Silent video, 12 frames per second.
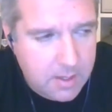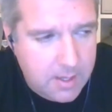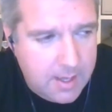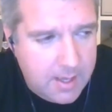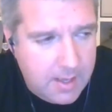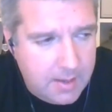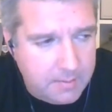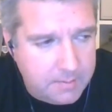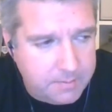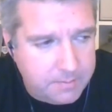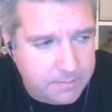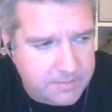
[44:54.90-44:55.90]

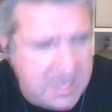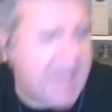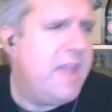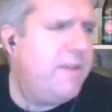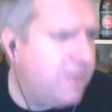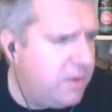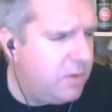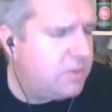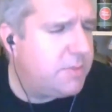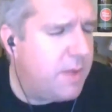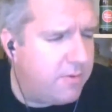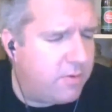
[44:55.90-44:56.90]
Um, Dave, who
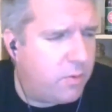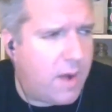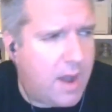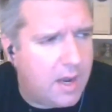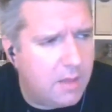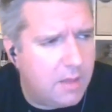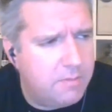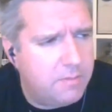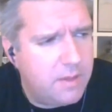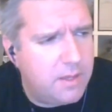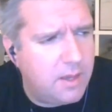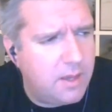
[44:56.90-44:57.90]
used to be over at
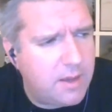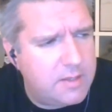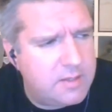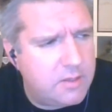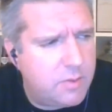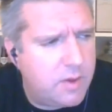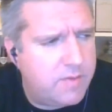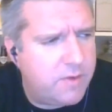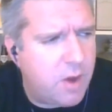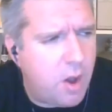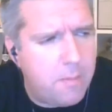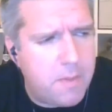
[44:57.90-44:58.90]
Wylam, he's working
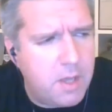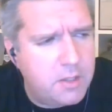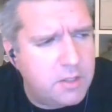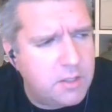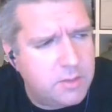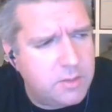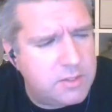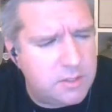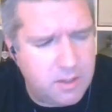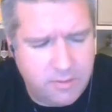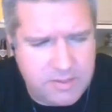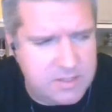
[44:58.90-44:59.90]
for a hop merchant. It was
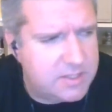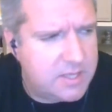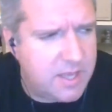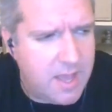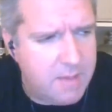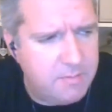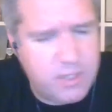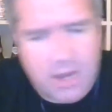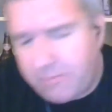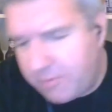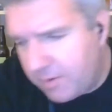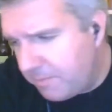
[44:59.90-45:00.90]
lovely to see him.
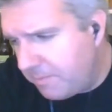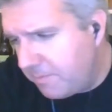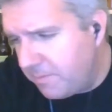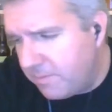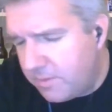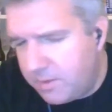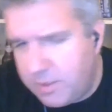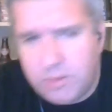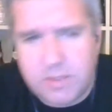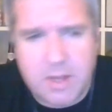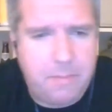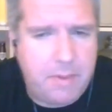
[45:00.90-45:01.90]
Chap from
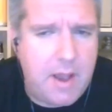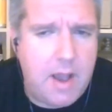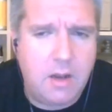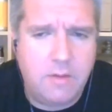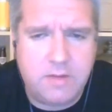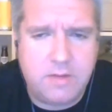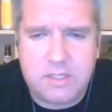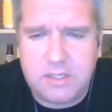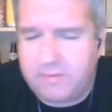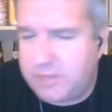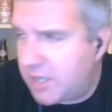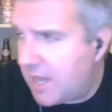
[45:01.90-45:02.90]
Newtown Park, lovely
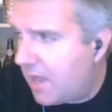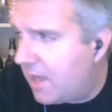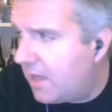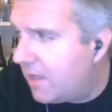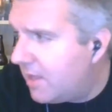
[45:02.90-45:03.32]
to have a chat.